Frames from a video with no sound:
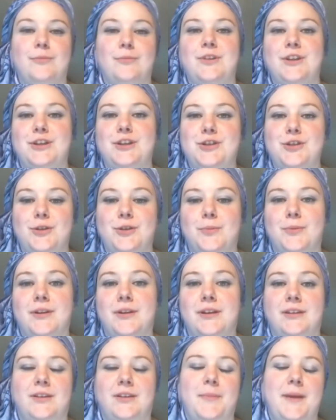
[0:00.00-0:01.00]
did you
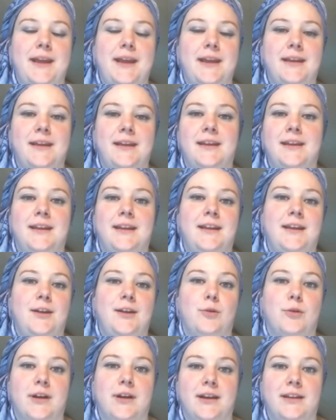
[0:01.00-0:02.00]
participate in any
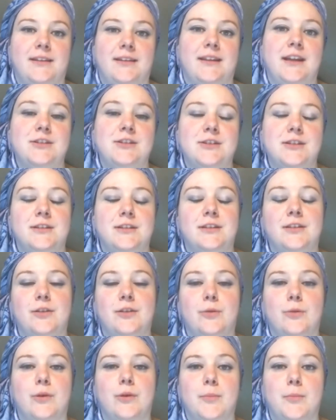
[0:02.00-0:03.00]

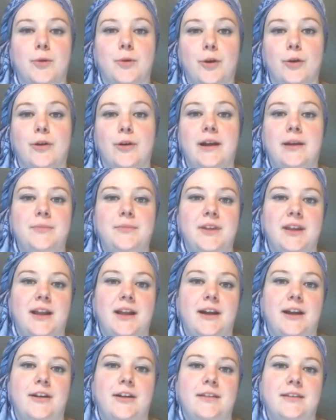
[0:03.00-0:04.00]
organizations or programs at
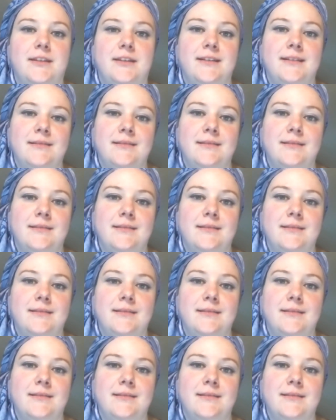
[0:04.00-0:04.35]
IRC?